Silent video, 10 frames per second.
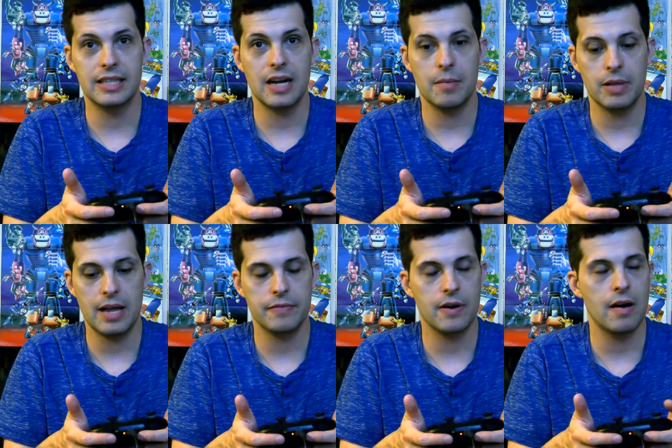there and play it
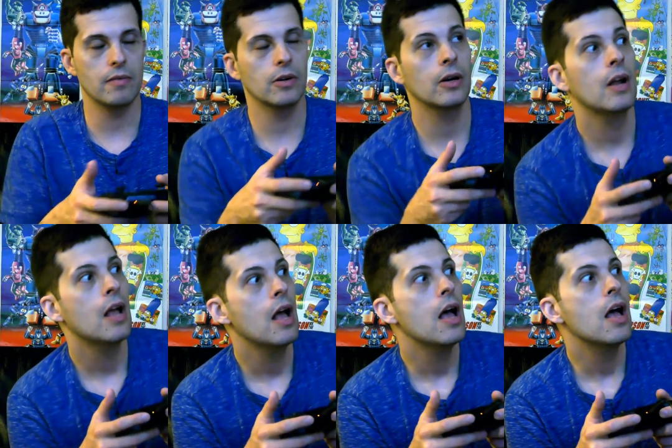forever.
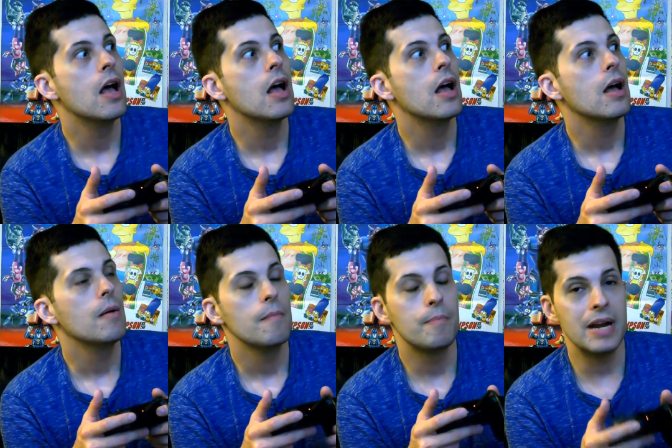
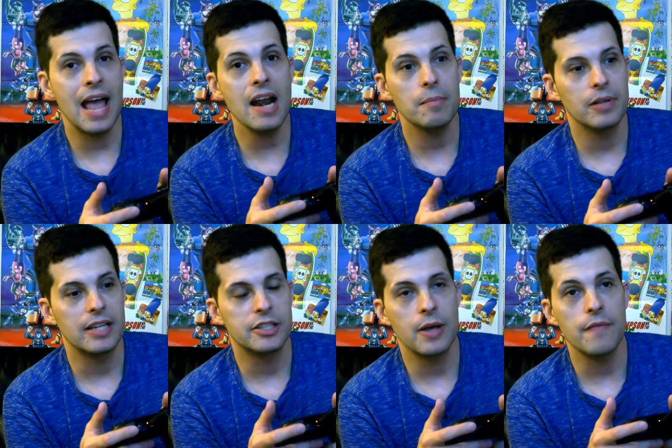Banana
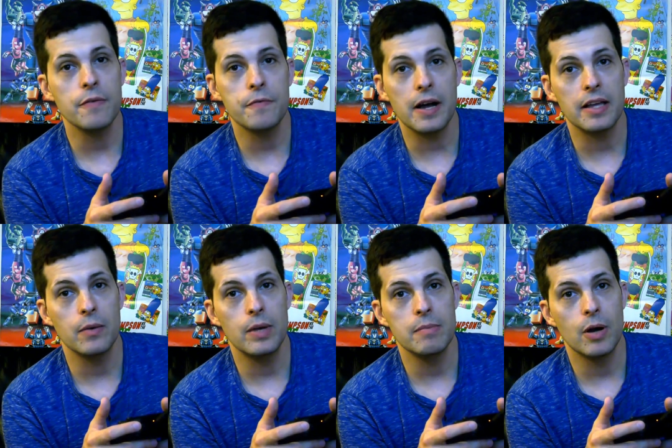Blitz, you have the fucking
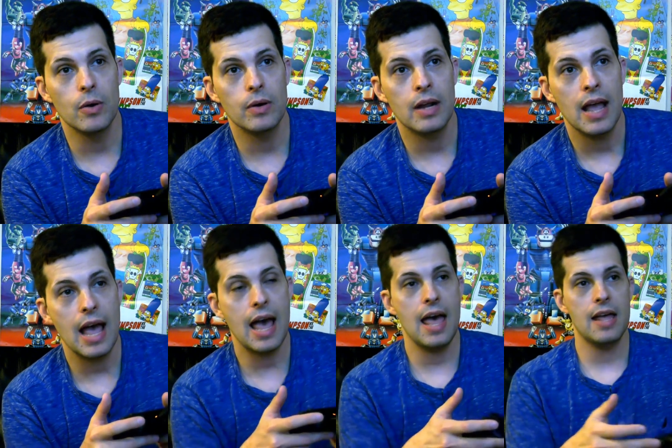Wiimote,
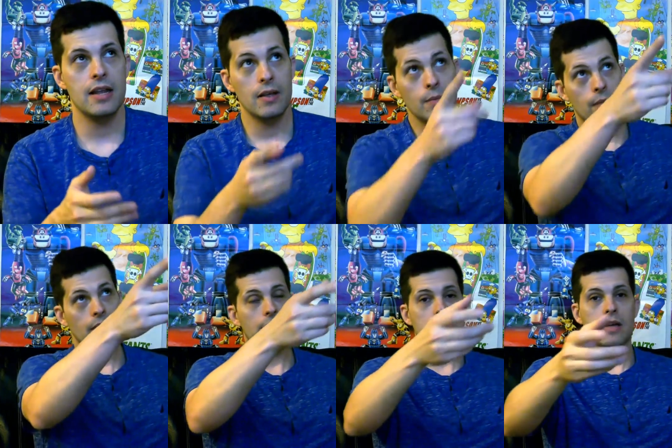and
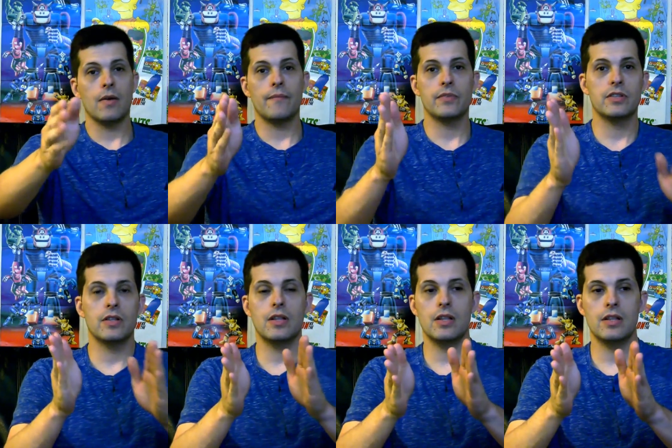like,
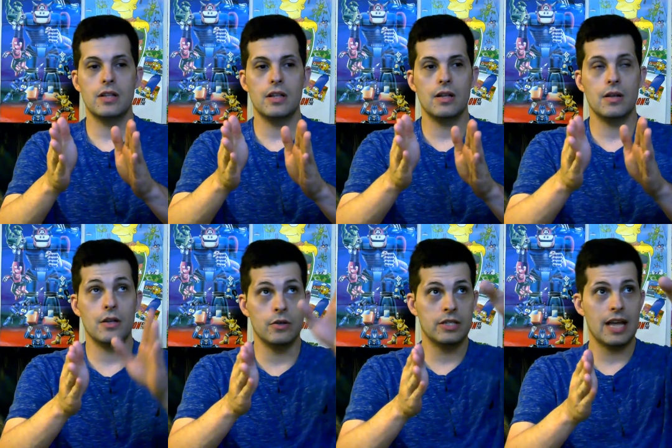
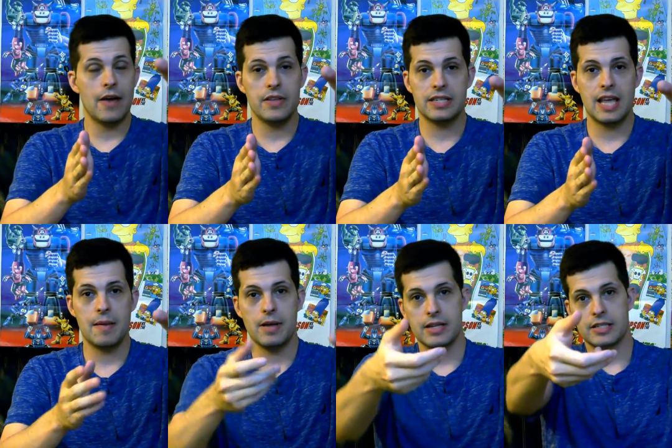you see how this game
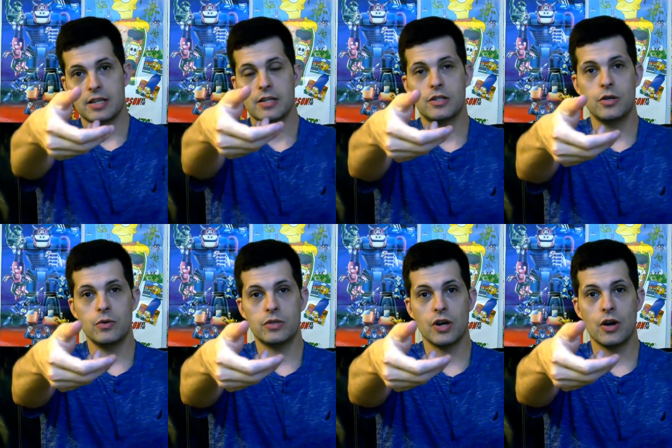is. To
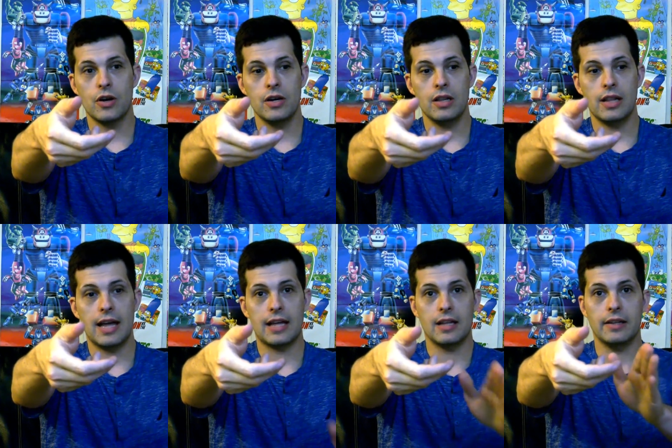turn
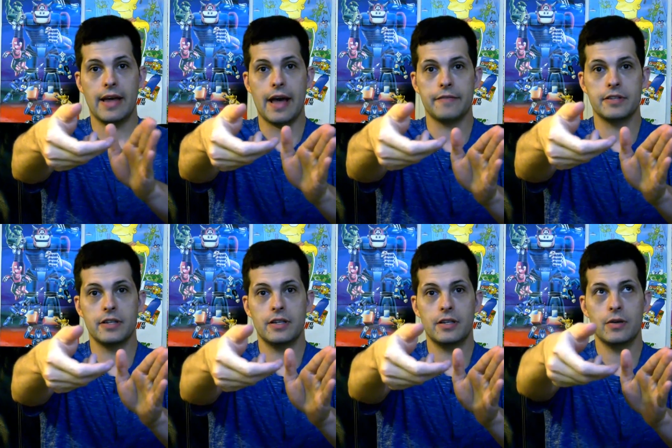like left,
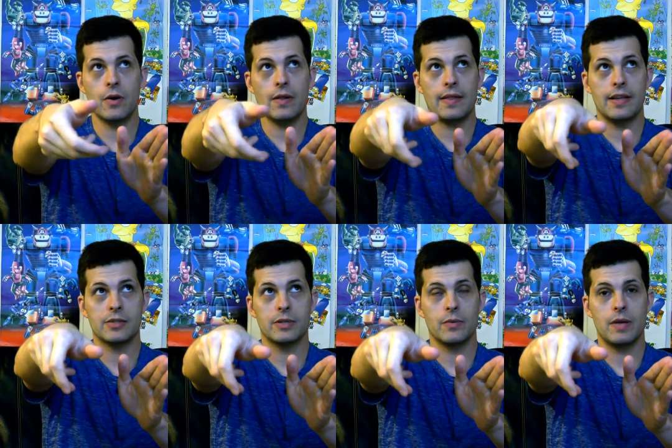you go like this
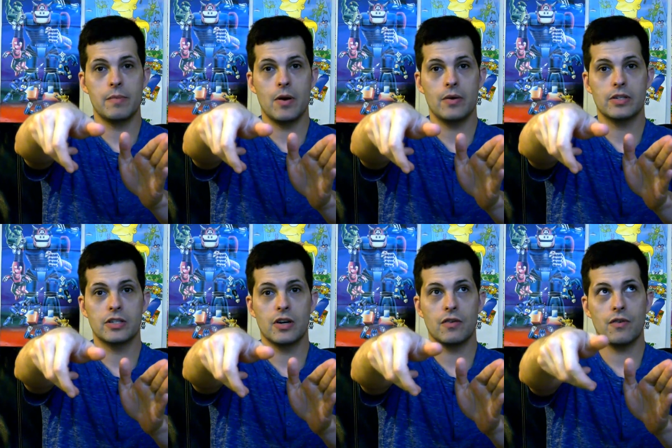with the Wiimote. To
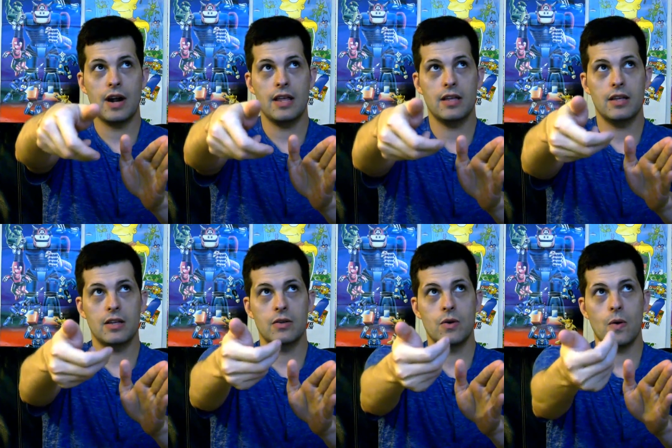turn right,
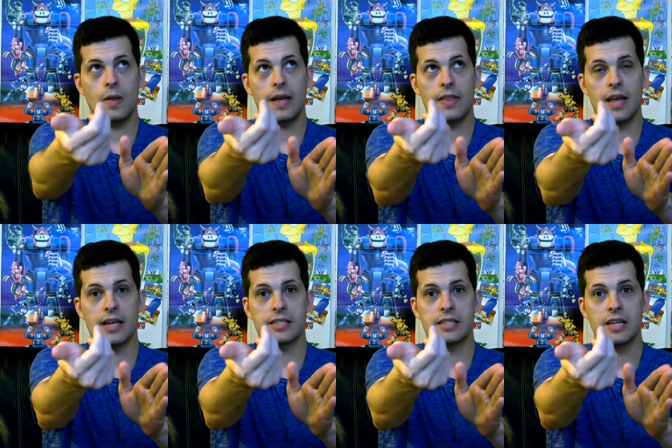you go like
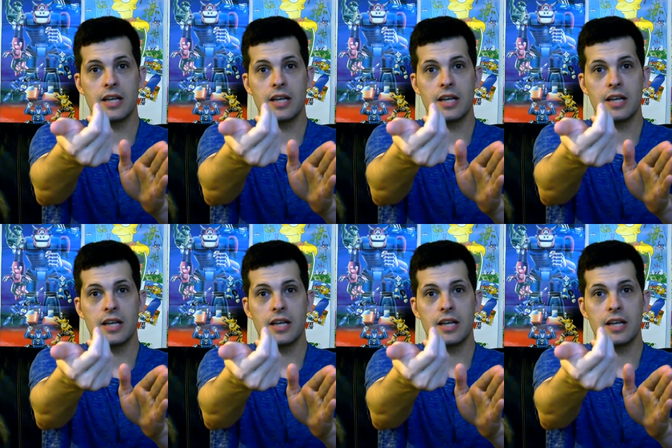this